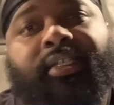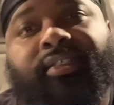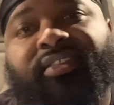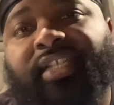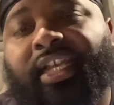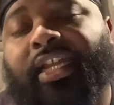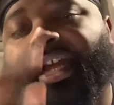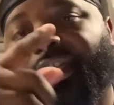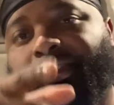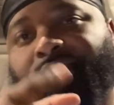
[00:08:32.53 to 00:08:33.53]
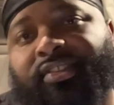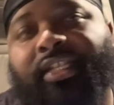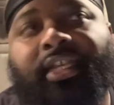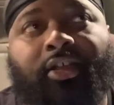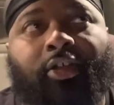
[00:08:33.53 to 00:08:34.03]
Check it out in your
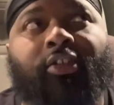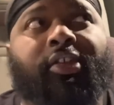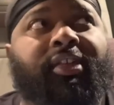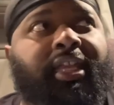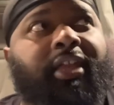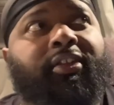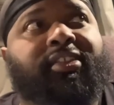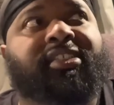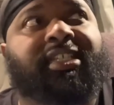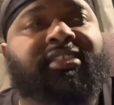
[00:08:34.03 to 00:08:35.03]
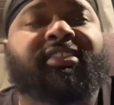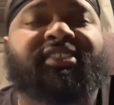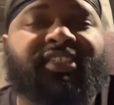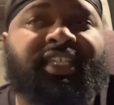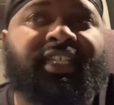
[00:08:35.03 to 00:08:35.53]
state. R&L carriers is
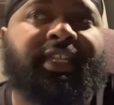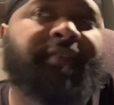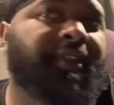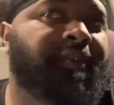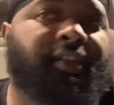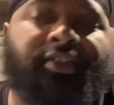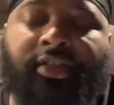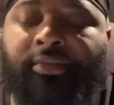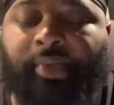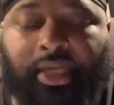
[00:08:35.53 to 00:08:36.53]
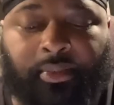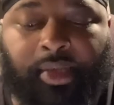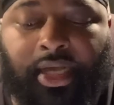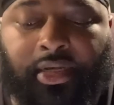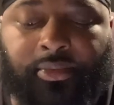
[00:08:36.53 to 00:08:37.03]
legit. I've never heard nothing bad
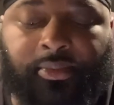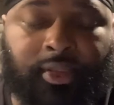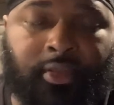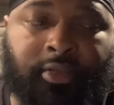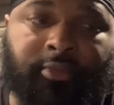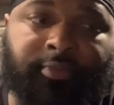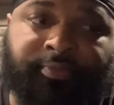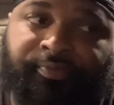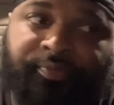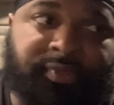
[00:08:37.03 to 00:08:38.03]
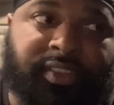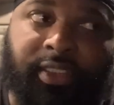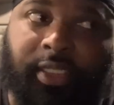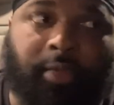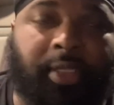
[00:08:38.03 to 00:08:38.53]
about them. Um, they
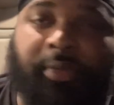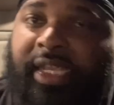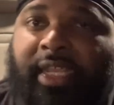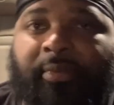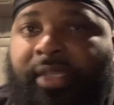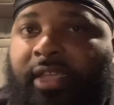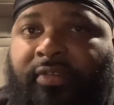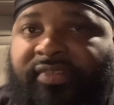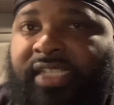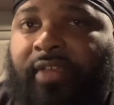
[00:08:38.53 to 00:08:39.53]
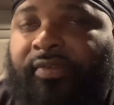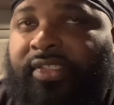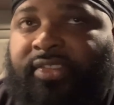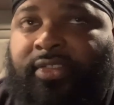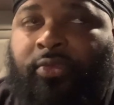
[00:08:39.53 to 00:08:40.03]
up there with ABF,
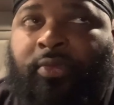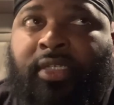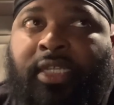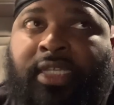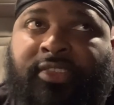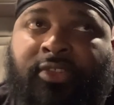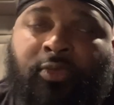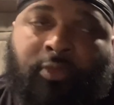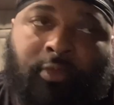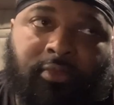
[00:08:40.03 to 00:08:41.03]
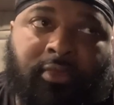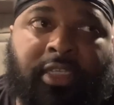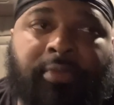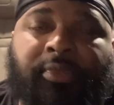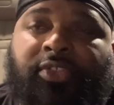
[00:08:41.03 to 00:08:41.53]
Southeastern, and whatnot. So give
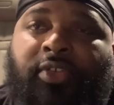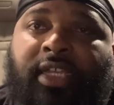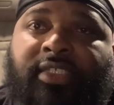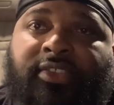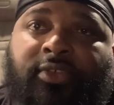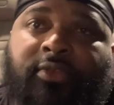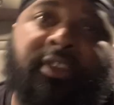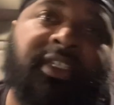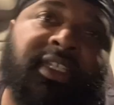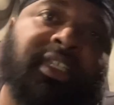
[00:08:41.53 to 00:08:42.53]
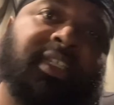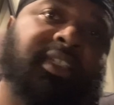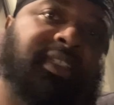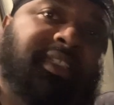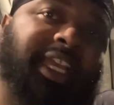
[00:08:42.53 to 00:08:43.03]
them a try. So
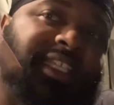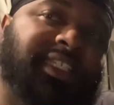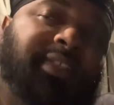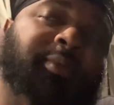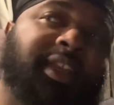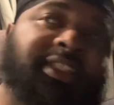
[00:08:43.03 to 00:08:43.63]
that's it, man.